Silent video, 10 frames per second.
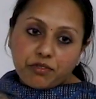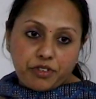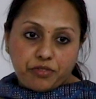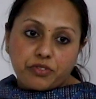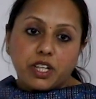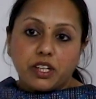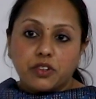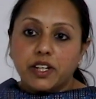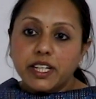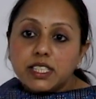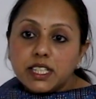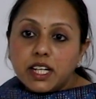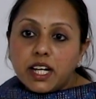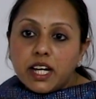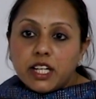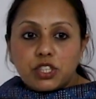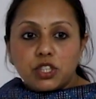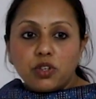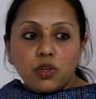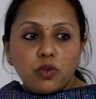at 50, right?
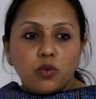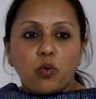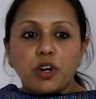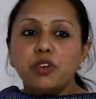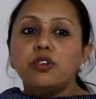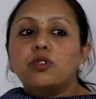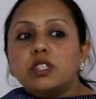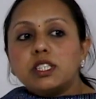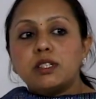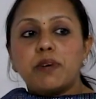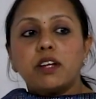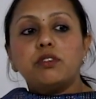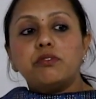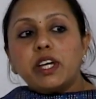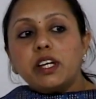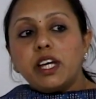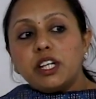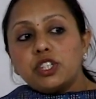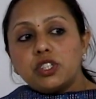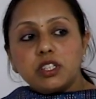So what do you notice about the
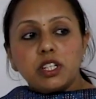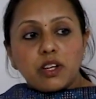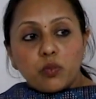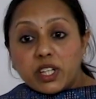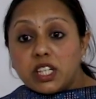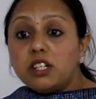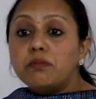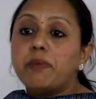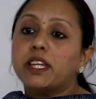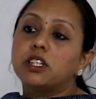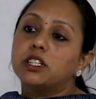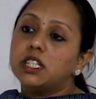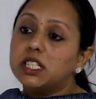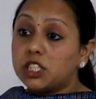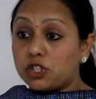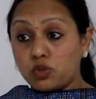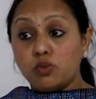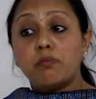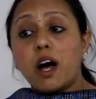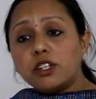variation within a method? Is it
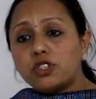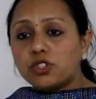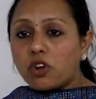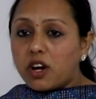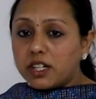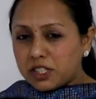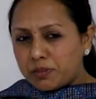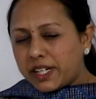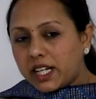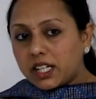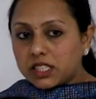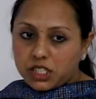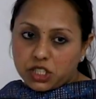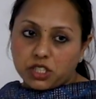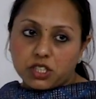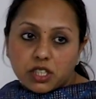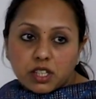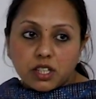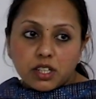too much or is it pretty consistent?